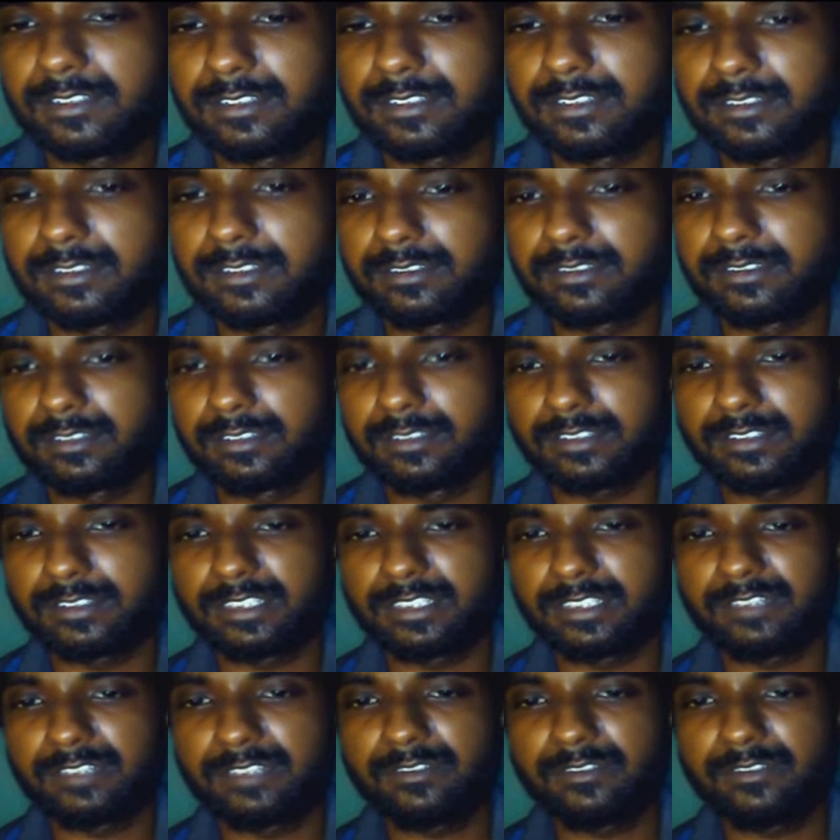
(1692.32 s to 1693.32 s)
the
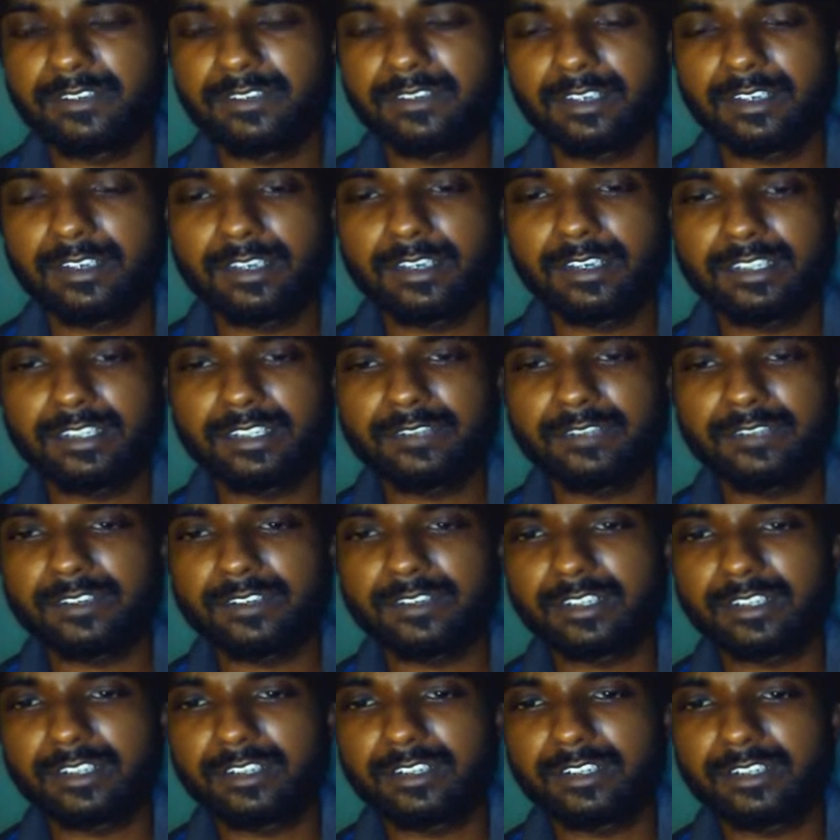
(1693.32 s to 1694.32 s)
single
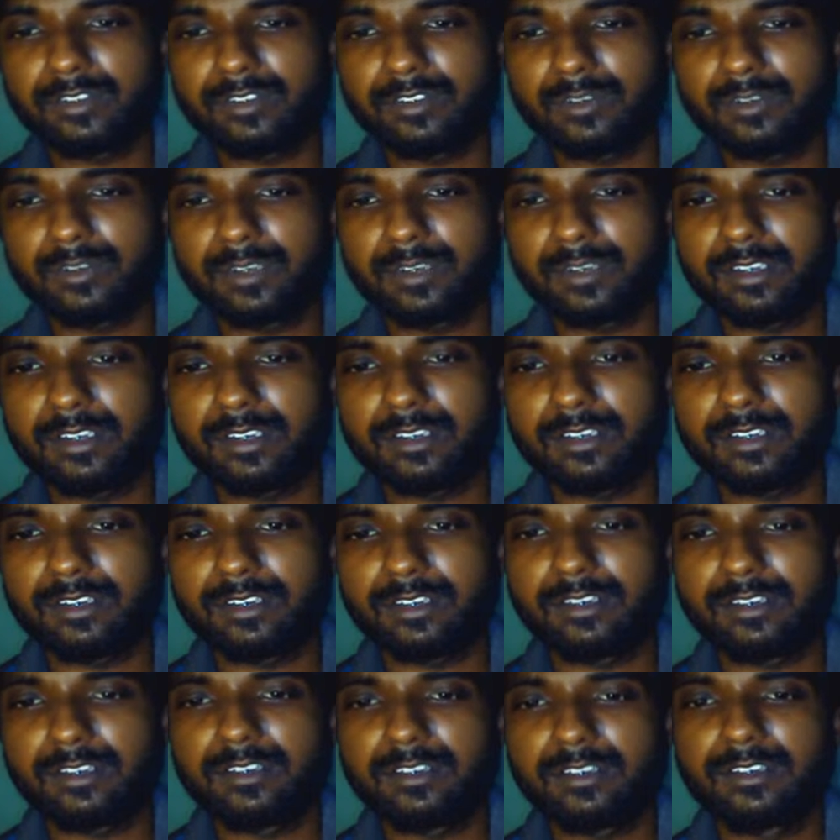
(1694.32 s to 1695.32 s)
inverted comma
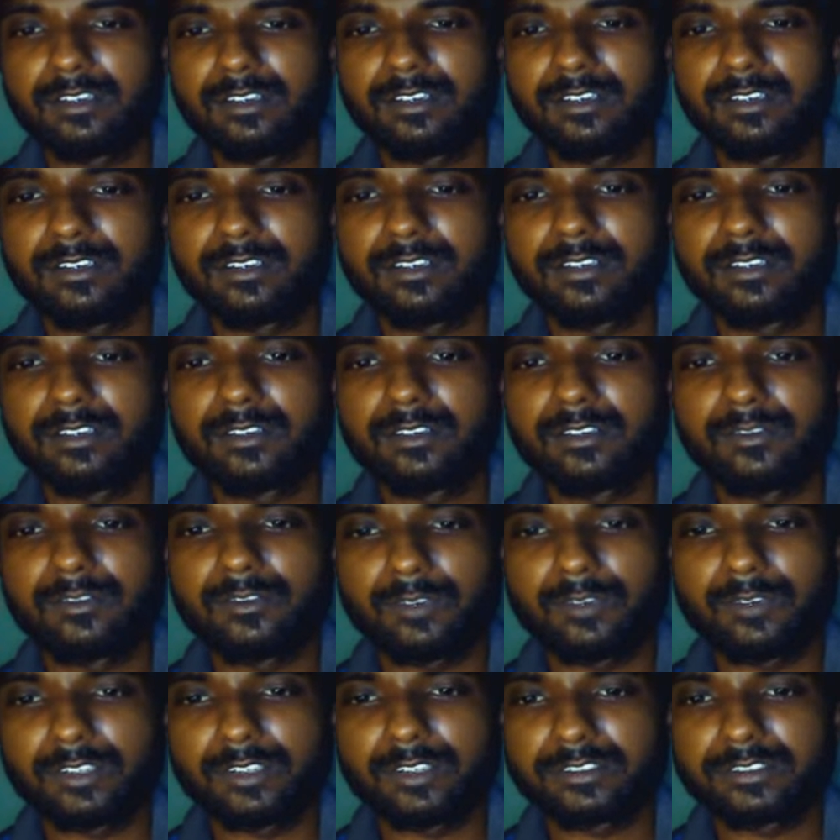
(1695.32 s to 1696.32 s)

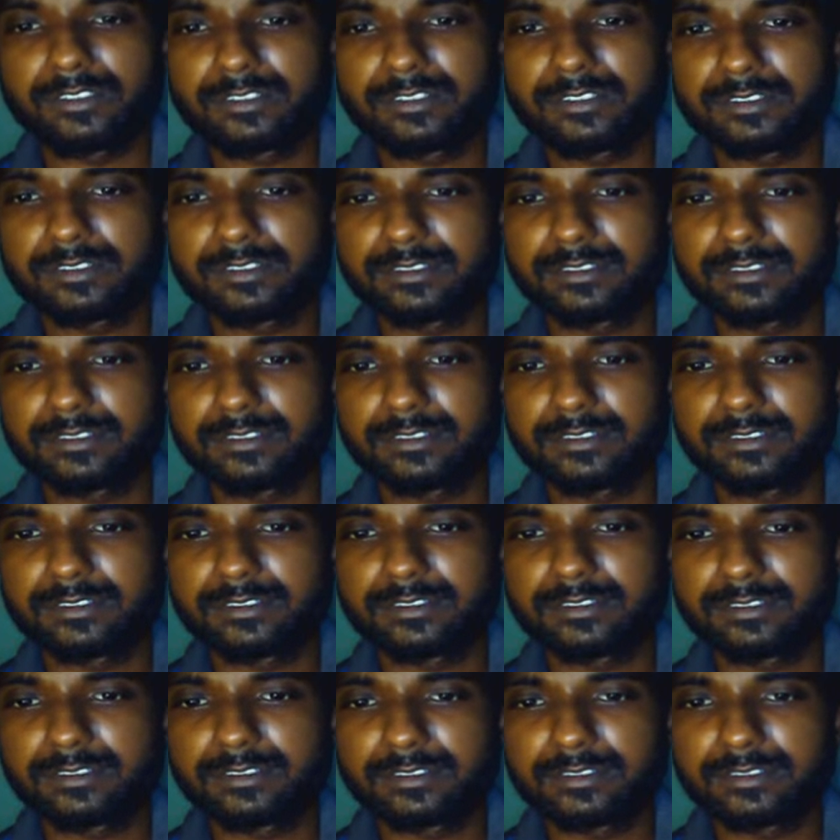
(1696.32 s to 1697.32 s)
was
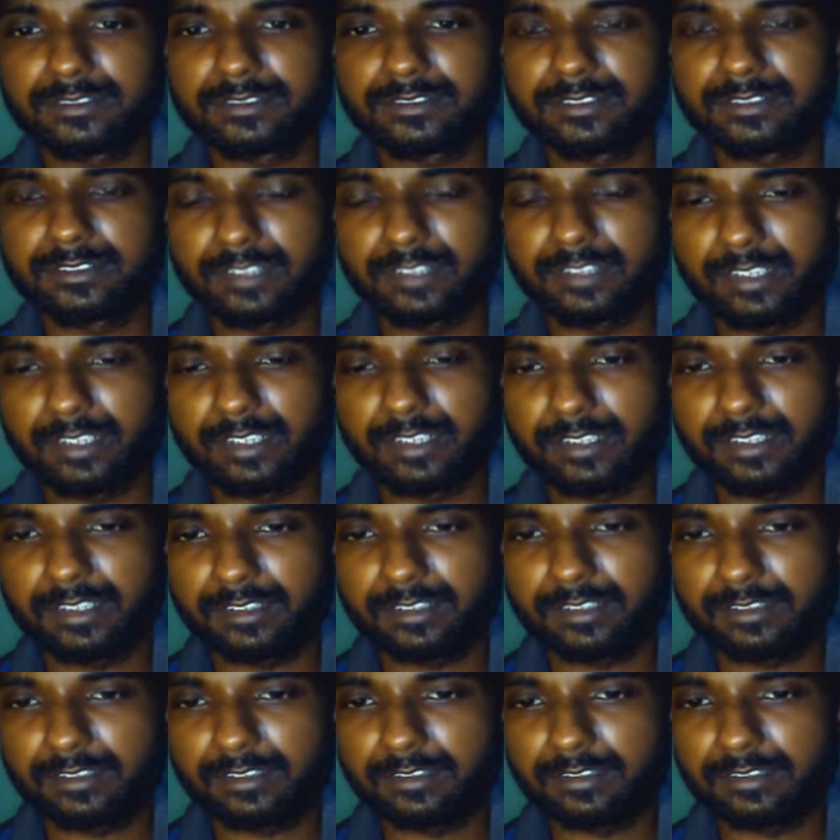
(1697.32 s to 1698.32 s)
there
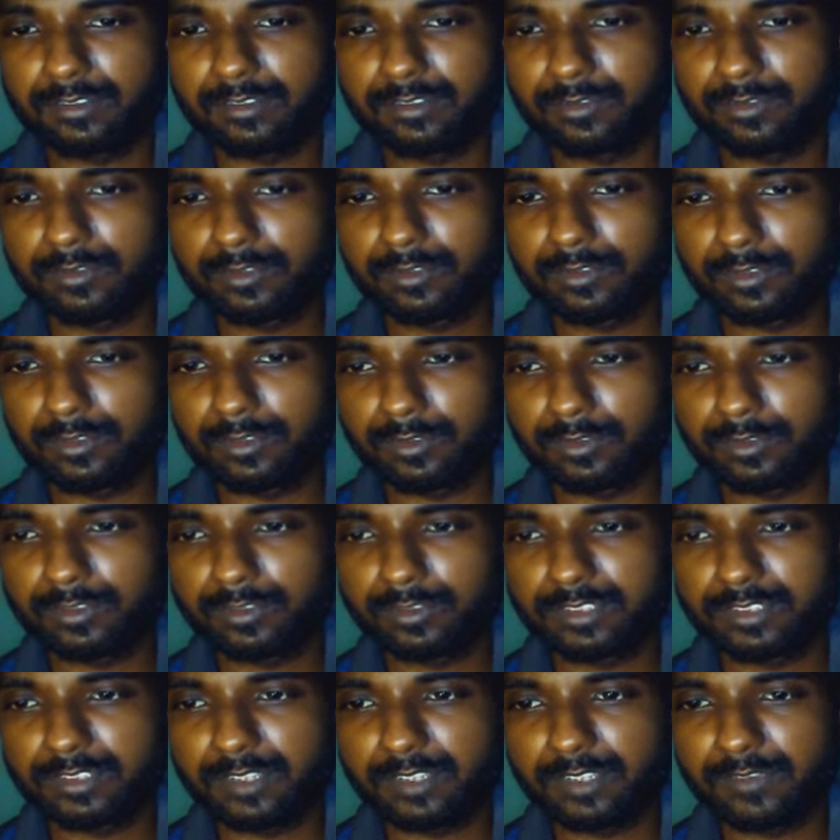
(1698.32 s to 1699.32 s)
to close
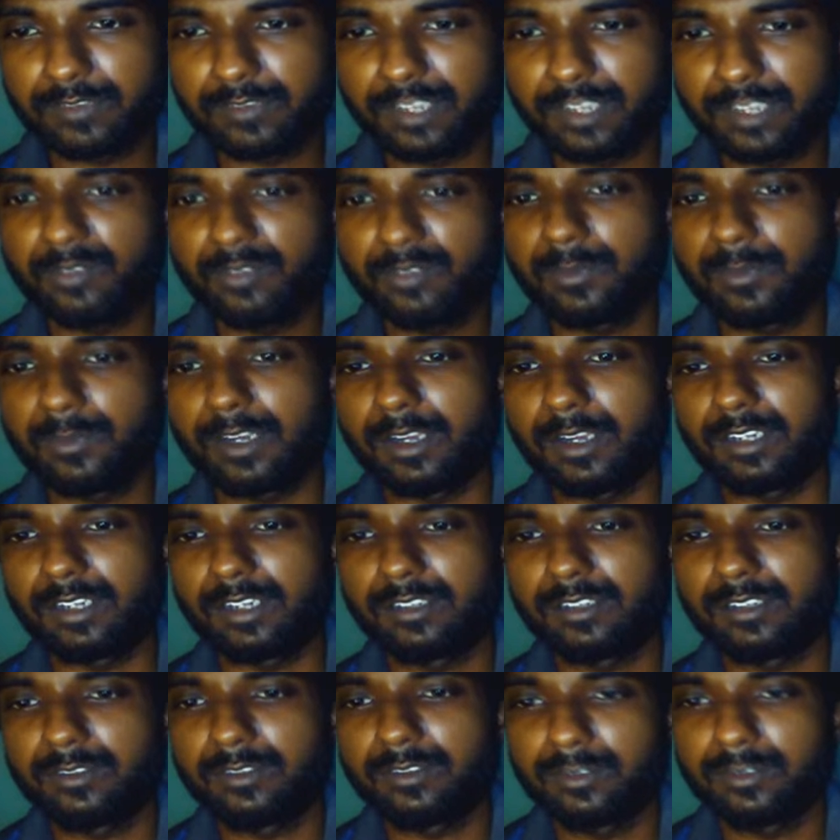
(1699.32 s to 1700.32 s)
the value part.
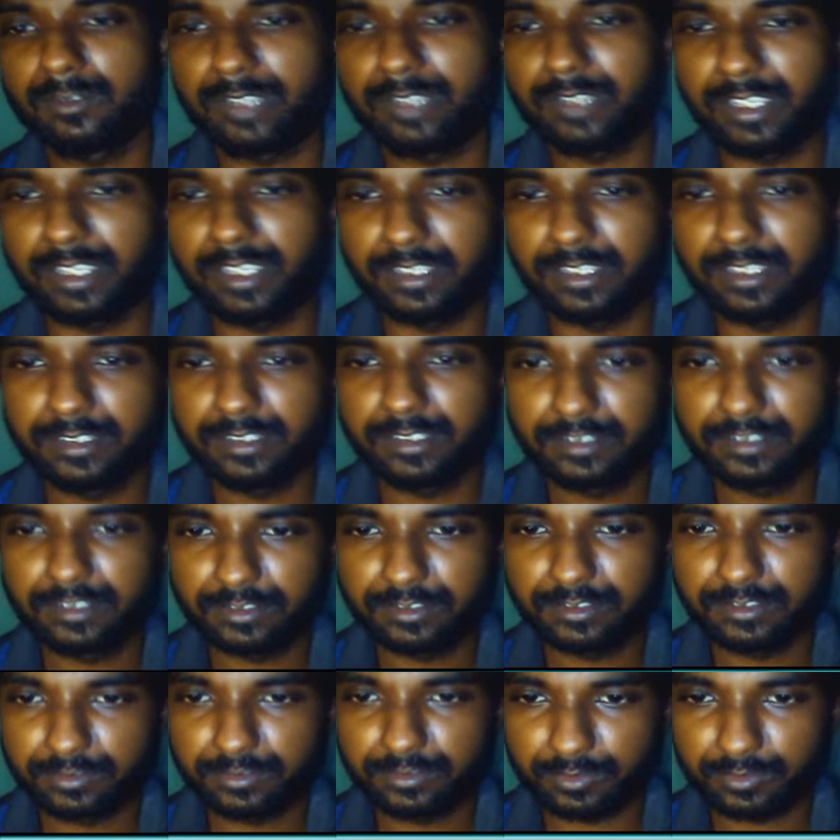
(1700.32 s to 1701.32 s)
Okay,
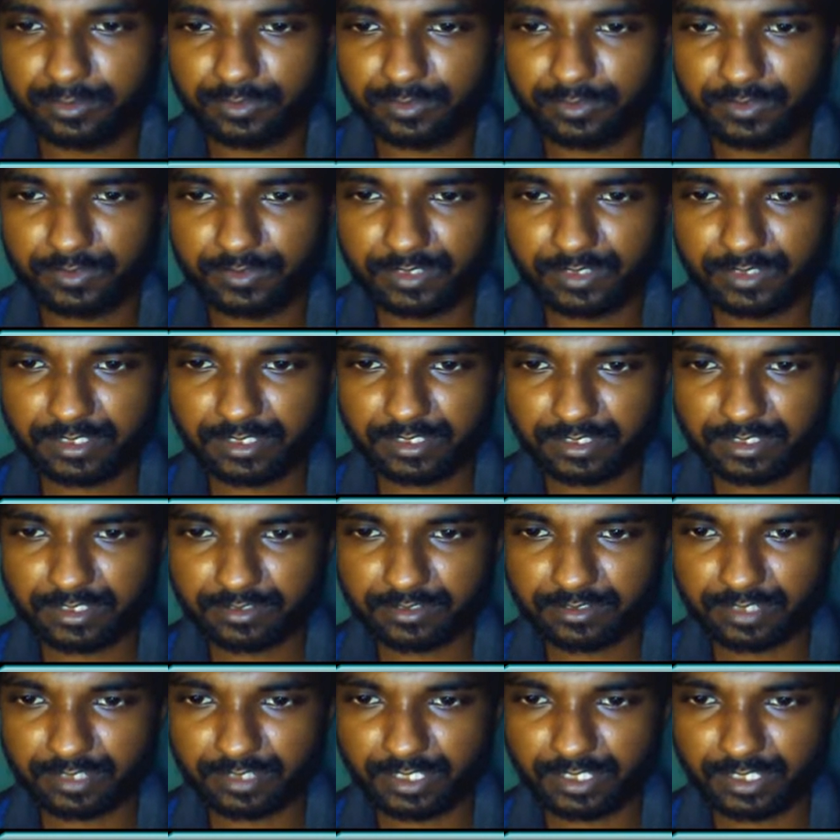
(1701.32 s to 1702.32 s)
so we will just
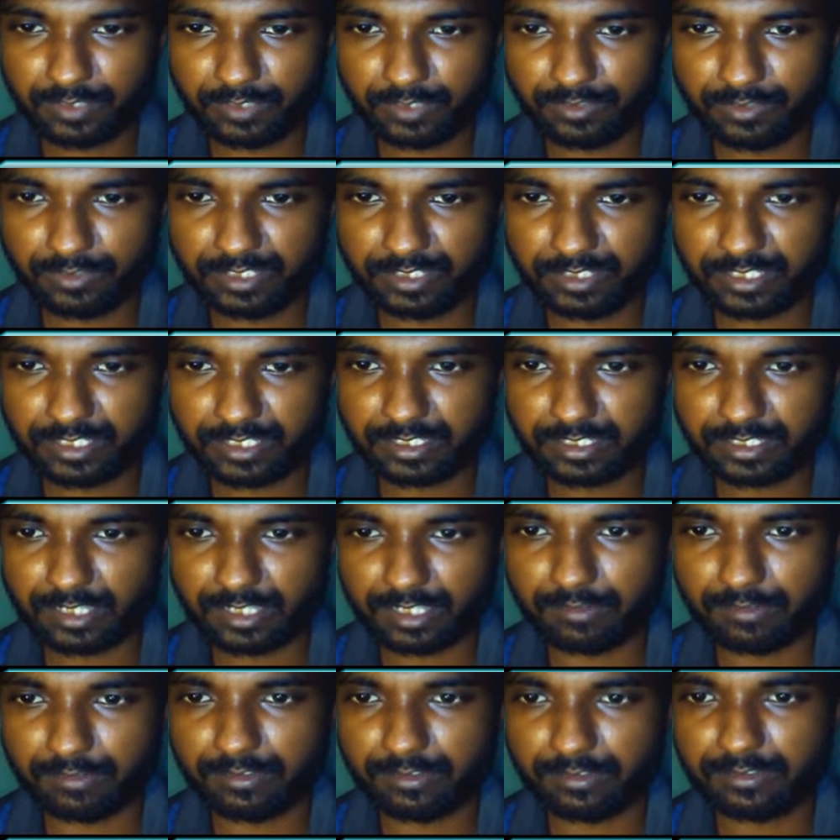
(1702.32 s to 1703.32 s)
try to inject
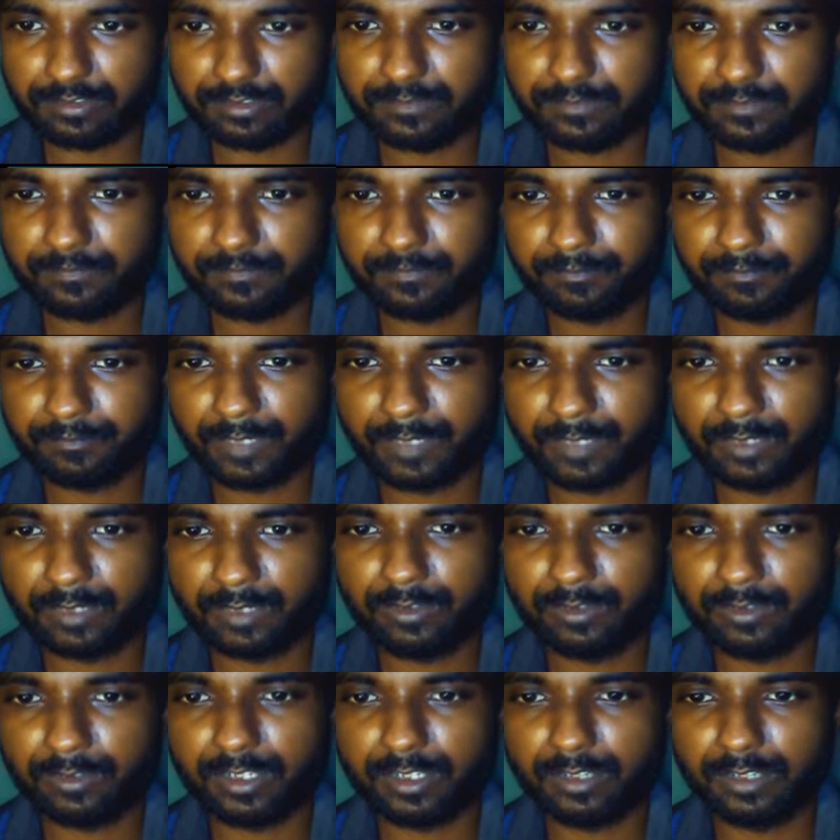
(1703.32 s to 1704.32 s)
our payload
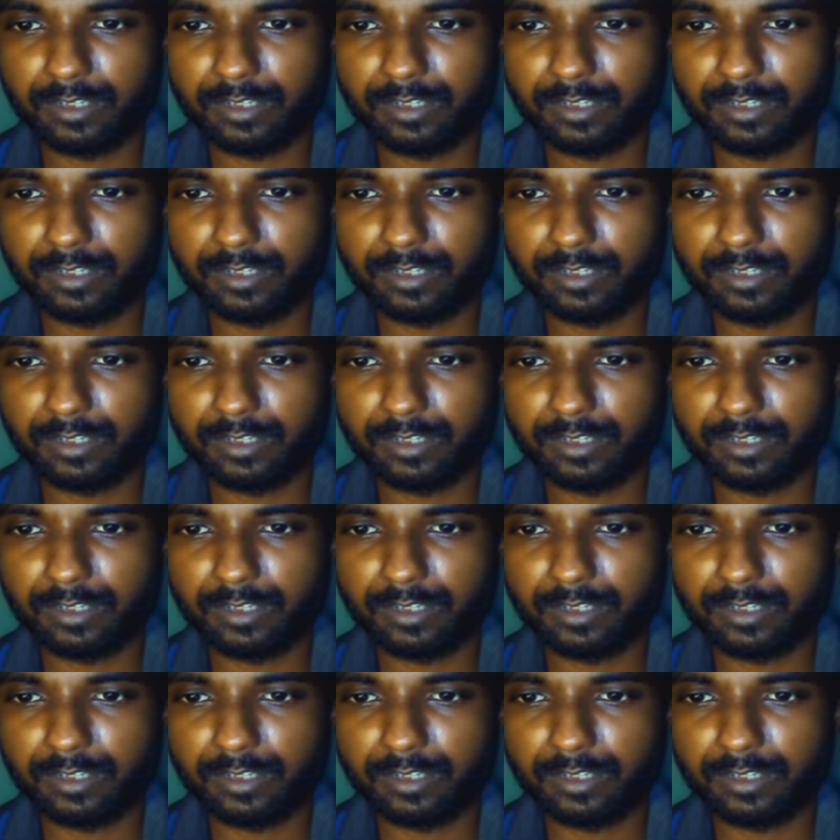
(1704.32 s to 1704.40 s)
now.